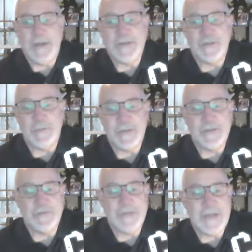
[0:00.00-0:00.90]

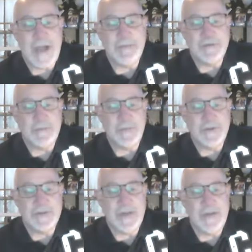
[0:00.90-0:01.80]
instruments to establish and
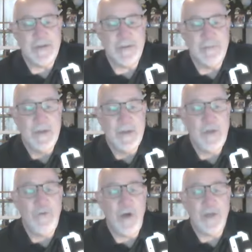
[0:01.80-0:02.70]
build his kingdom.
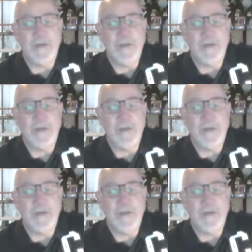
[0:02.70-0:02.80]
Who are